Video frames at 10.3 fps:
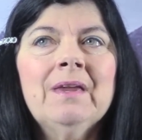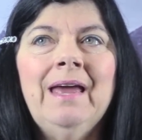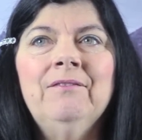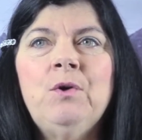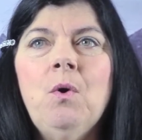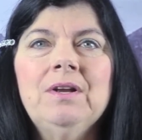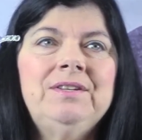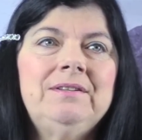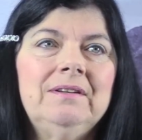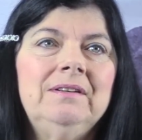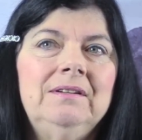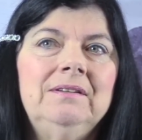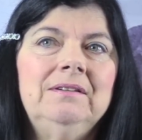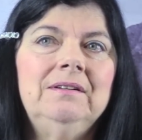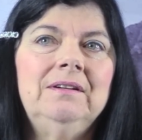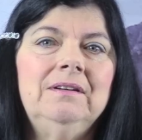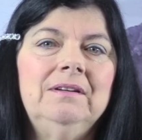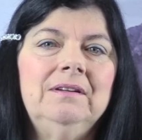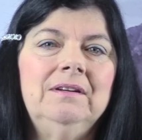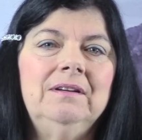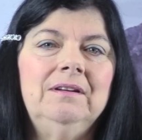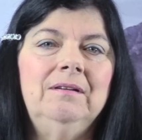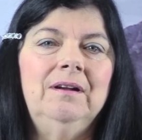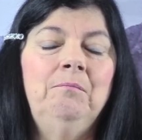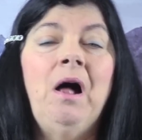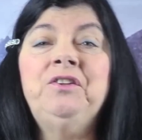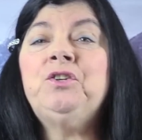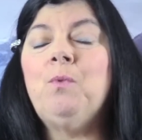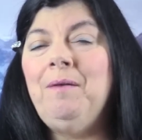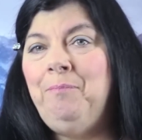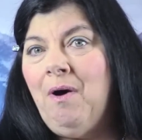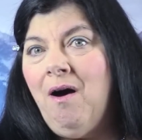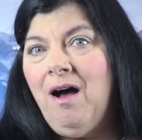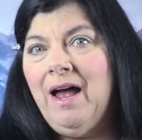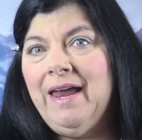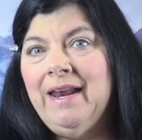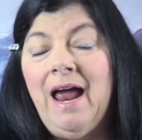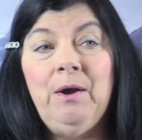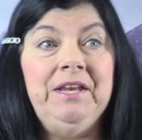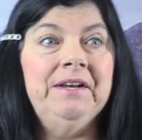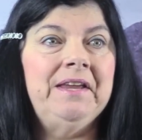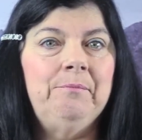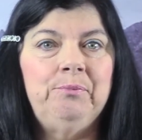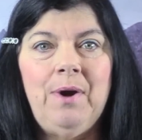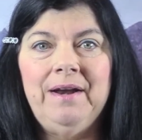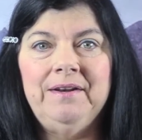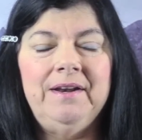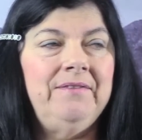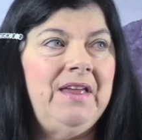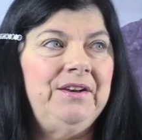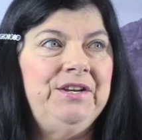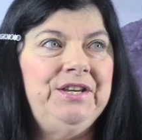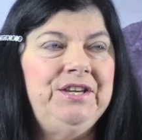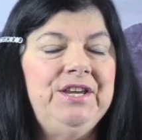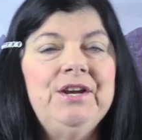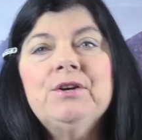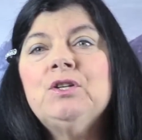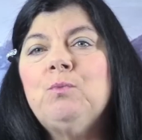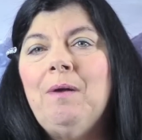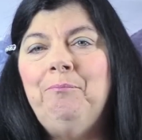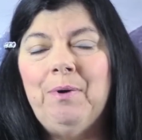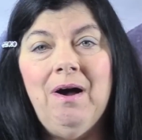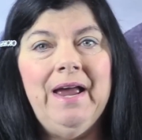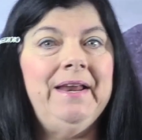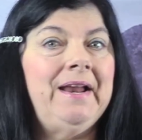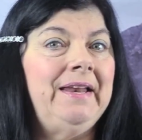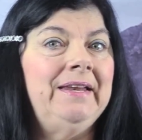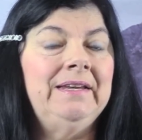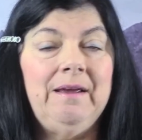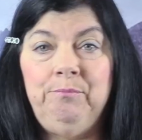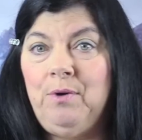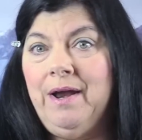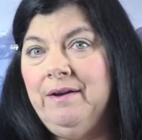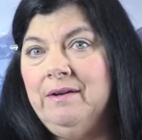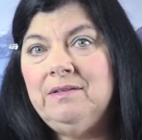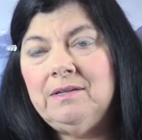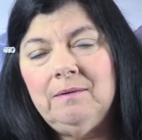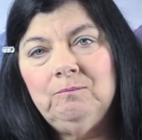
And of course, months went by and I didn't get pregnant. And then years went by and I didn't get pregnant.